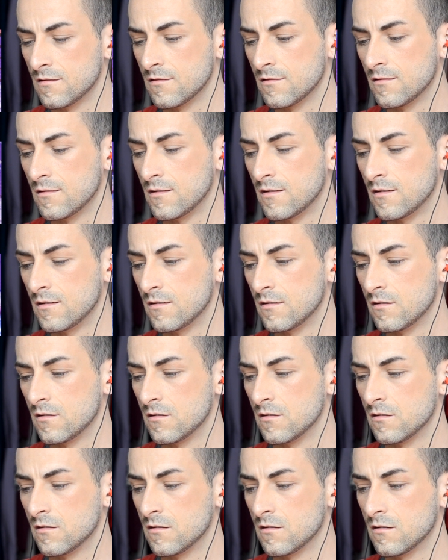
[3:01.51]

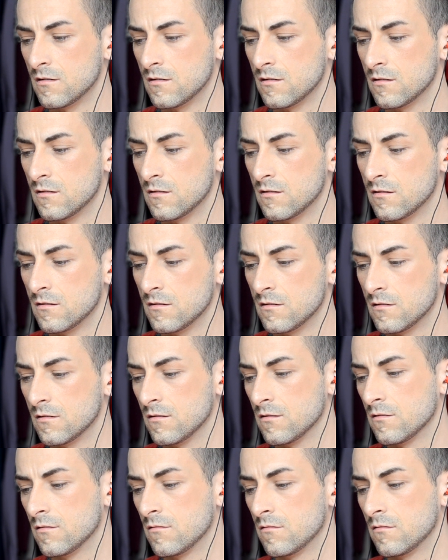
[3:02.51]

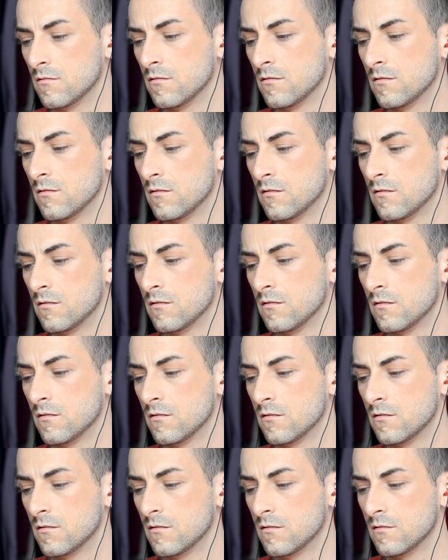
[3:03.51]

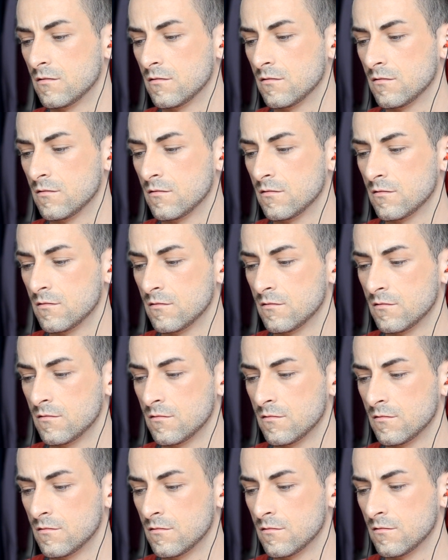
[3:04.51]

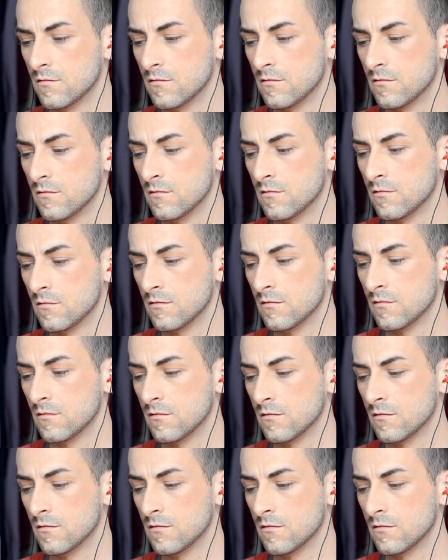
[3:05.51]
No one is speaking in this clip.